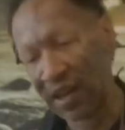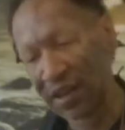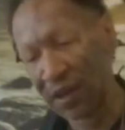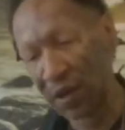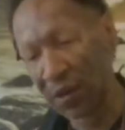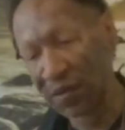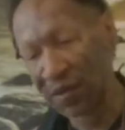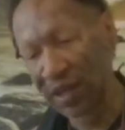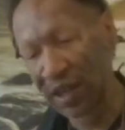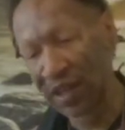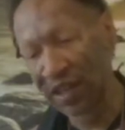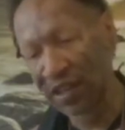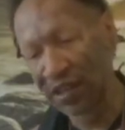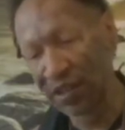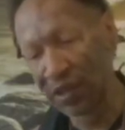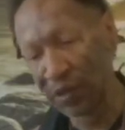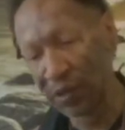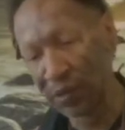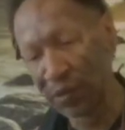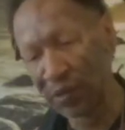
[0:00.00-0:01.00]
I know that I
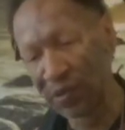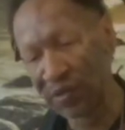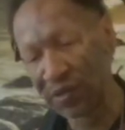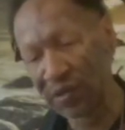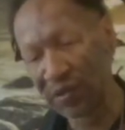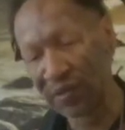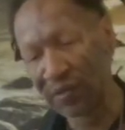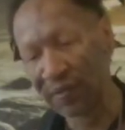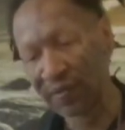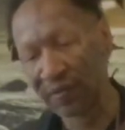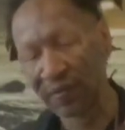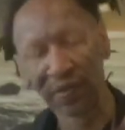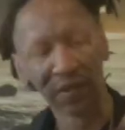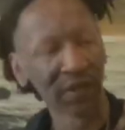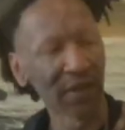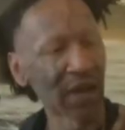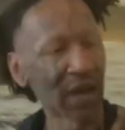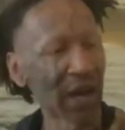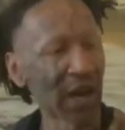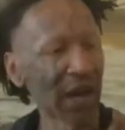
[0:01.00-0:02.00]
can use
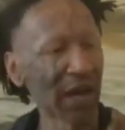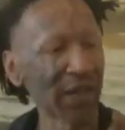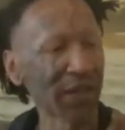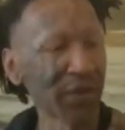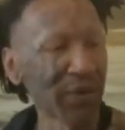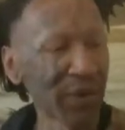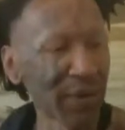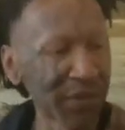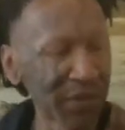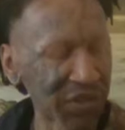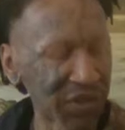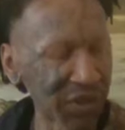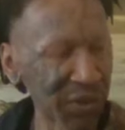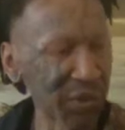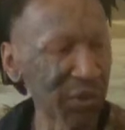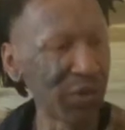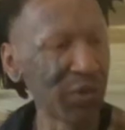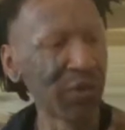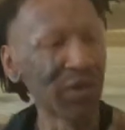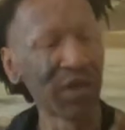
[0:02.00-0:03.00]
either of the
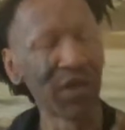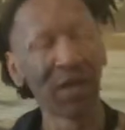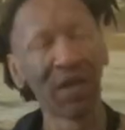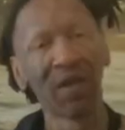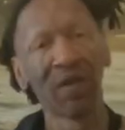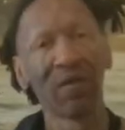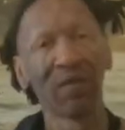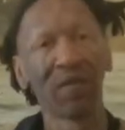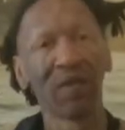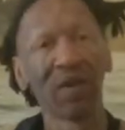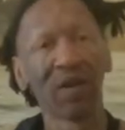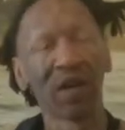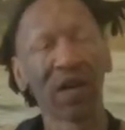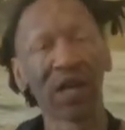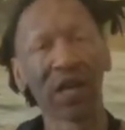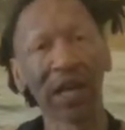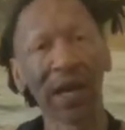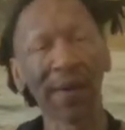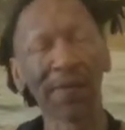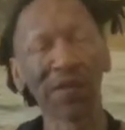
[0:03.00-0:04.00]
2
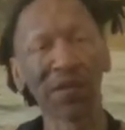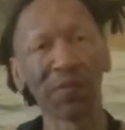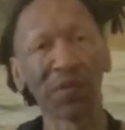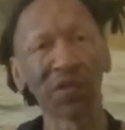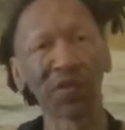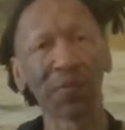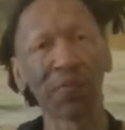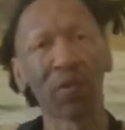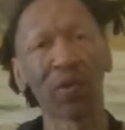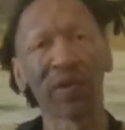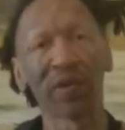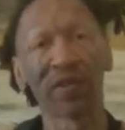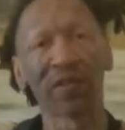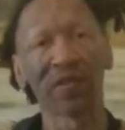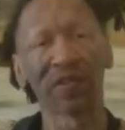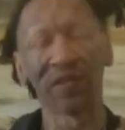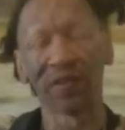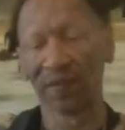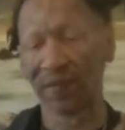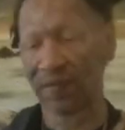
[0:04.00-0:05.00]
collapsible
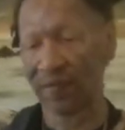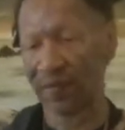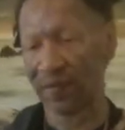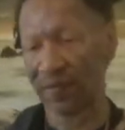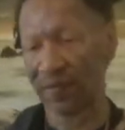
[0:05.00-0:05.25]
sporks